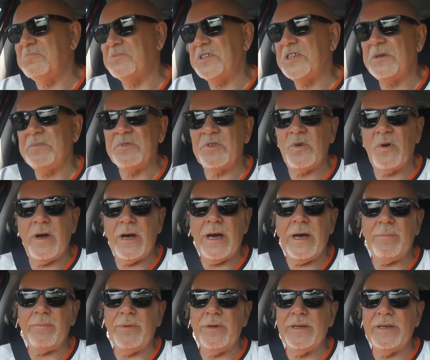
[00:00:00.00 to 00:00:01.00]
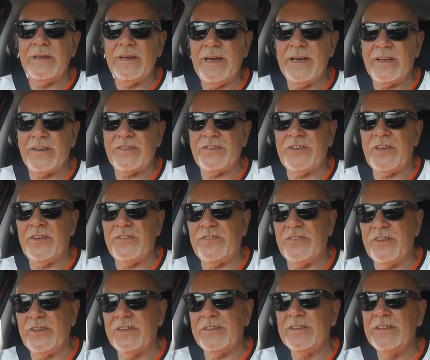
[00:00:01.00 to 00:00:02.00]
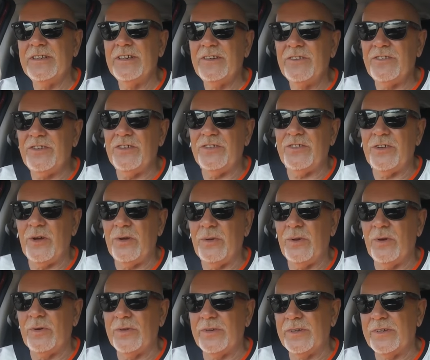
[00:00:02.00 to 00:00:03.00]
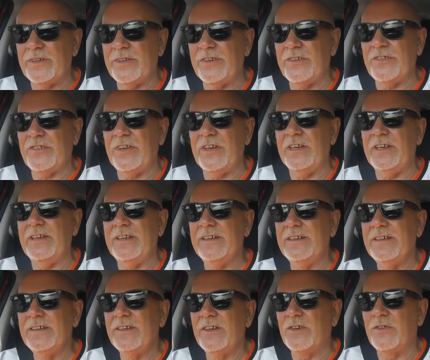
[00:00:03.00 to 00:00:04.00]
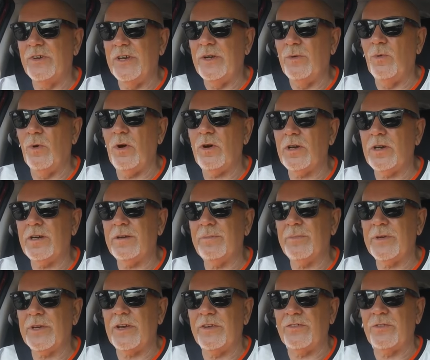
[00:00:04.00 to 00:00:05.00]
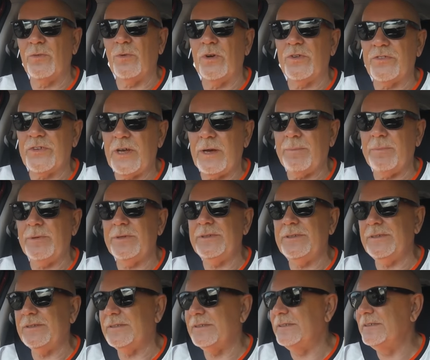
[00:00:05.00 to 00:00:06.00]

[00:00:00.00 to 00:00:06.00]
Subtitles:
seems quite happy. X says that she's no longer going to see Greewok because of what's happened,